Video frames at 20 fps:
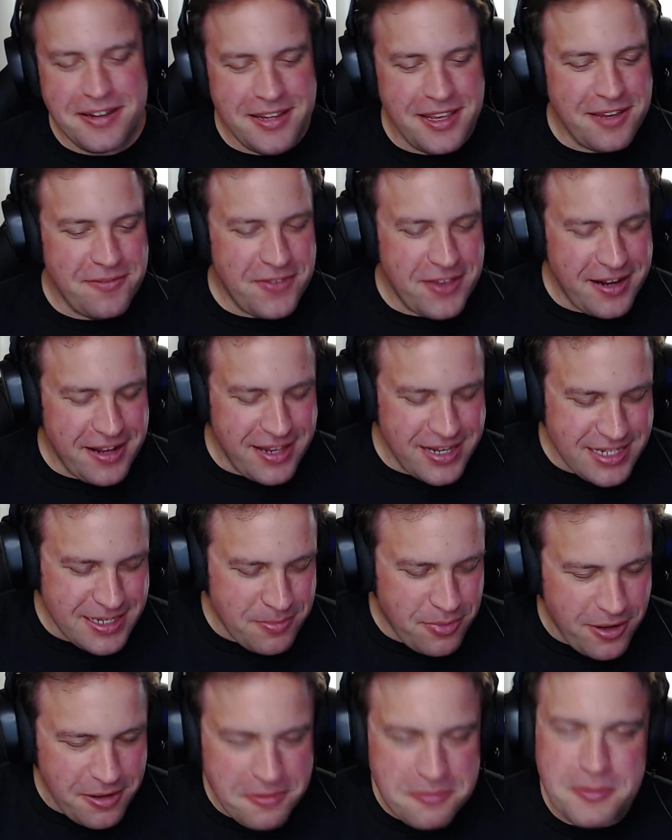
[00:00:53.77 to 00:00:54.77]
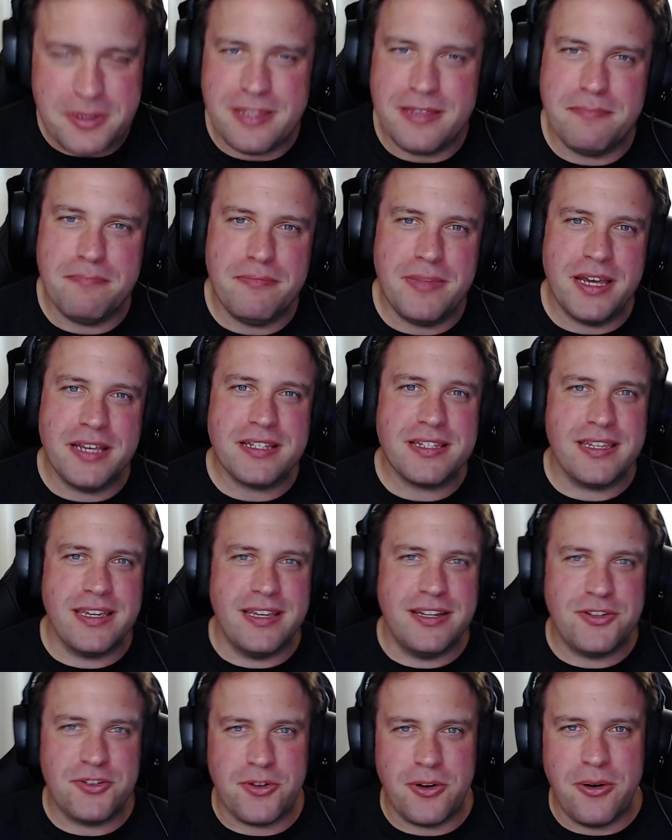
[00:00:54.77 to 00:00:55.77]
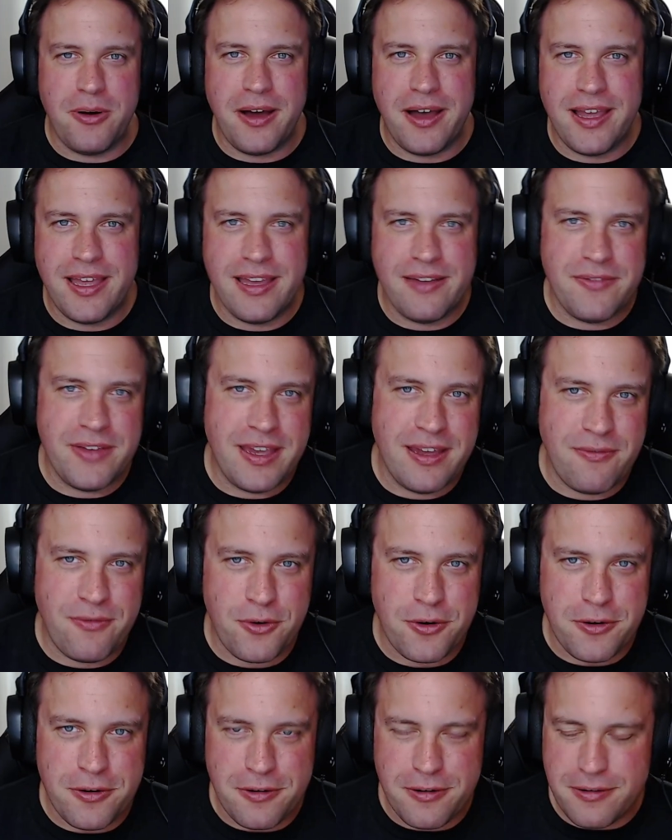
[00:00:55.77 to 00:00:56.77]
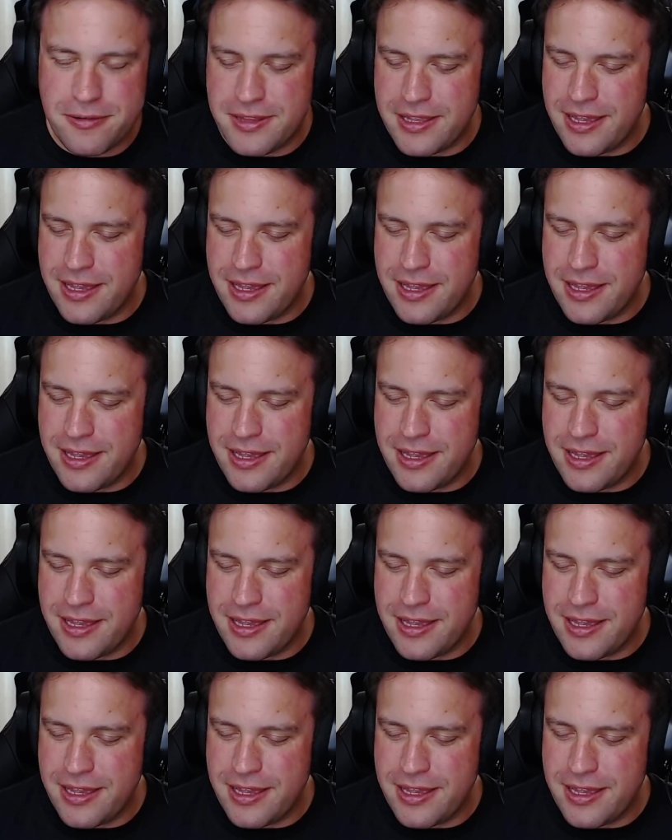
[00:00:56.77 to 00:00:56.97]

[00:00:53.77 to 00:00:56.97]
Dave, that has to probably be the best intro I have ever heard.